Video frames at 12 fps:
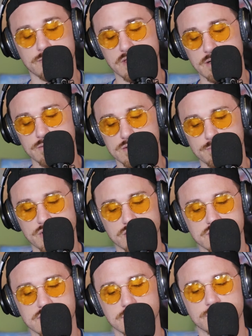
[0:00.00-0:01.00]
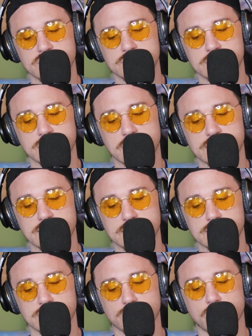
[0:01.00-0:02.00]
think it was Bill Simmons, as I
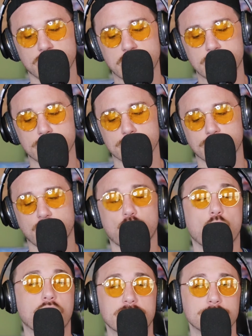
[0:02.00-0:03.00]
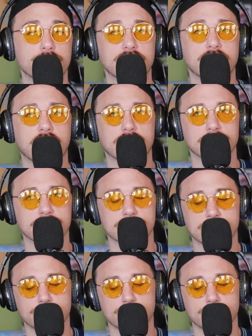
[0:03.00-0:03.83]
quote him quite a bit on this